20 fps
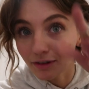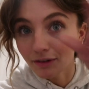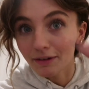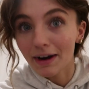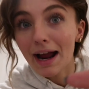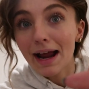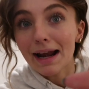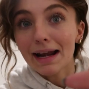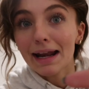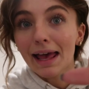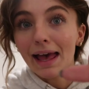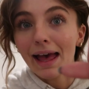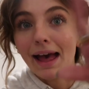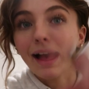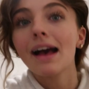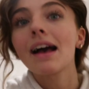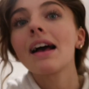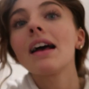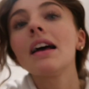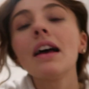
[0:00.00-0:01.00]
right
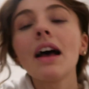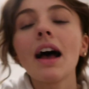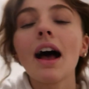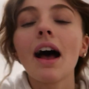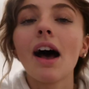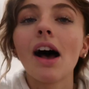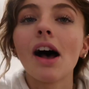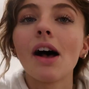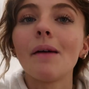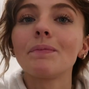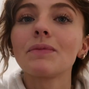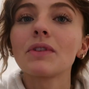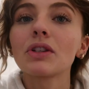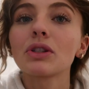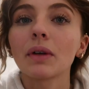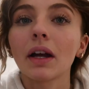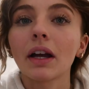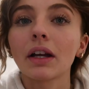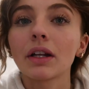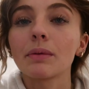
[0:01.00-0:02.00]
now,
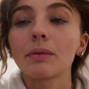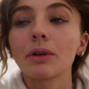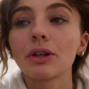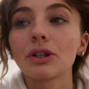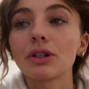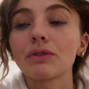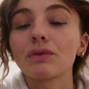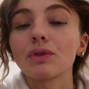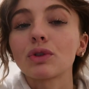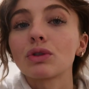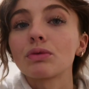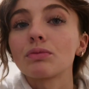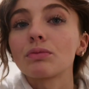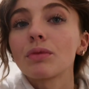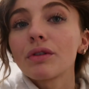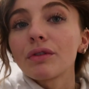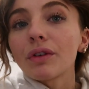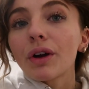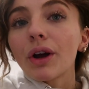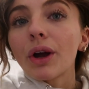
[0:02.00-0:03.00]
so I can upload it for
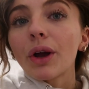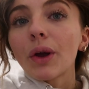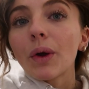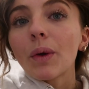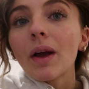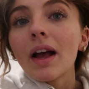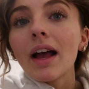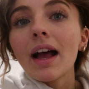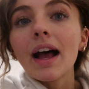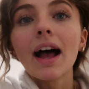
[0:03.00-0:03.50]
tomorrow.